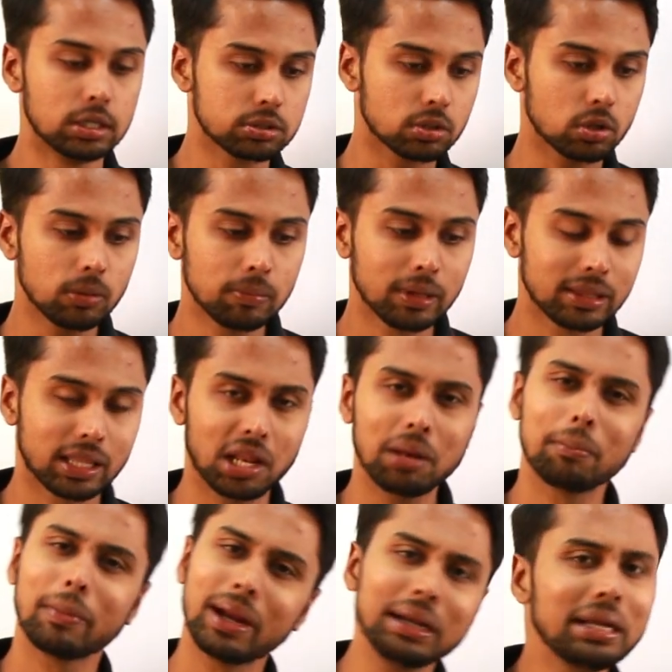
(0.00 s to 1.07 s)
So, there
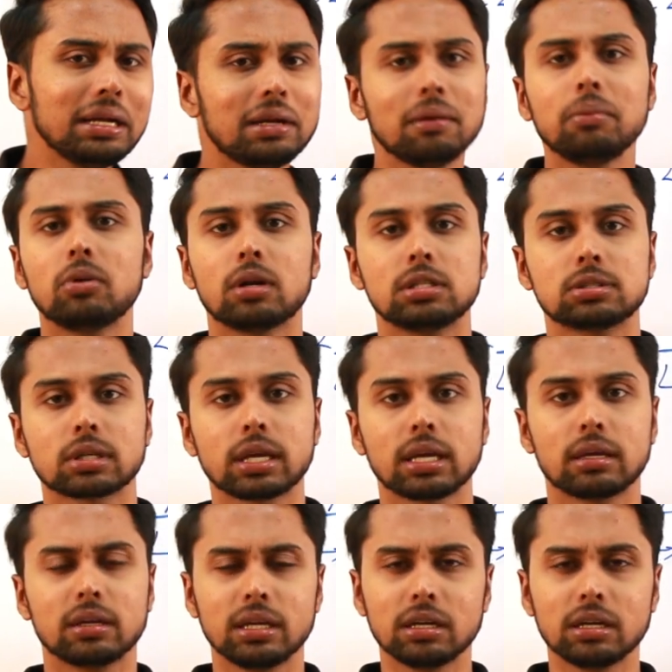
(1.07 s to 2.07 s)
are many tribunals. Okay.